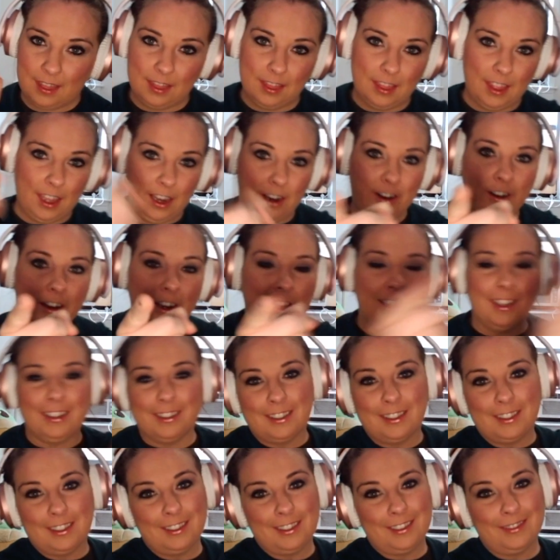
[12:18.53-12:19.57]
There it
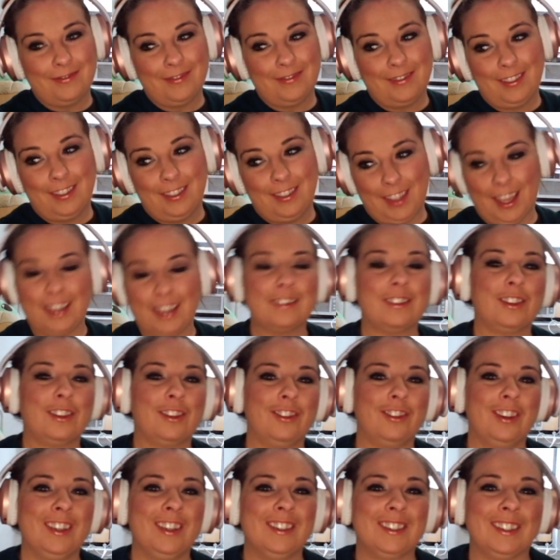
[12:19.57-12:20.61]
is. The That's
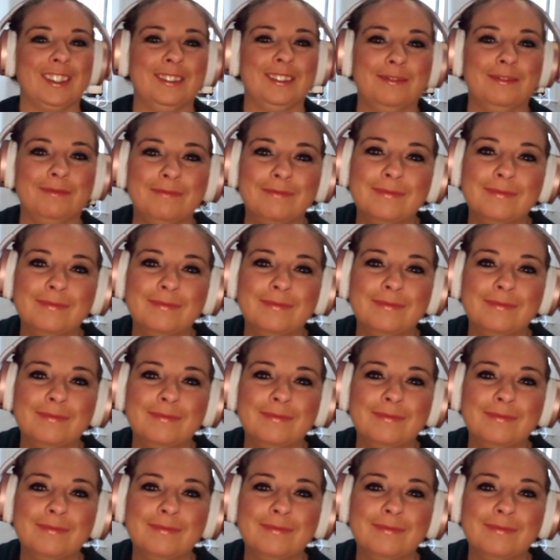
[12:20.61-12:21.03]
the reason.